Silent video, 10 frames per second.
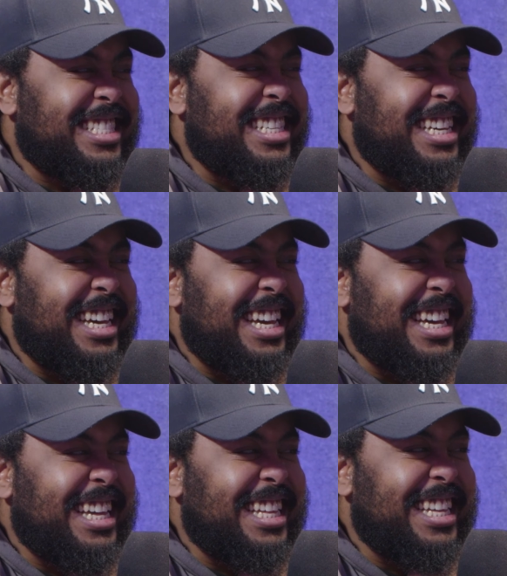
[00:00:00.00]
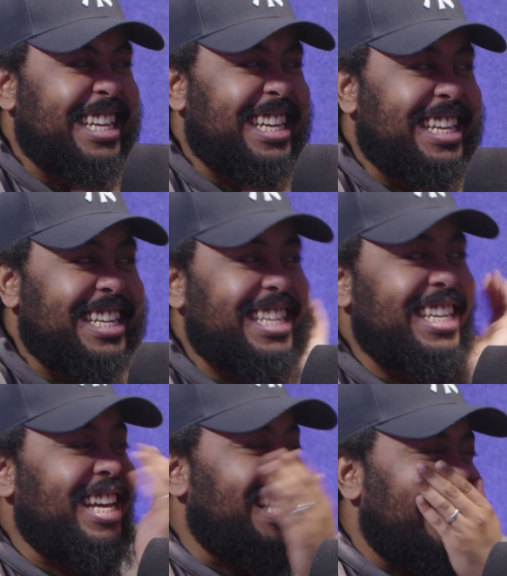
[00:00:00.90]
into it as well.
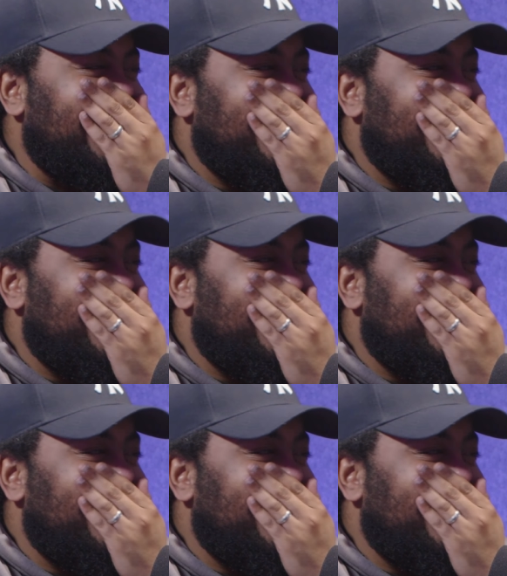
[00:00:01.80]
He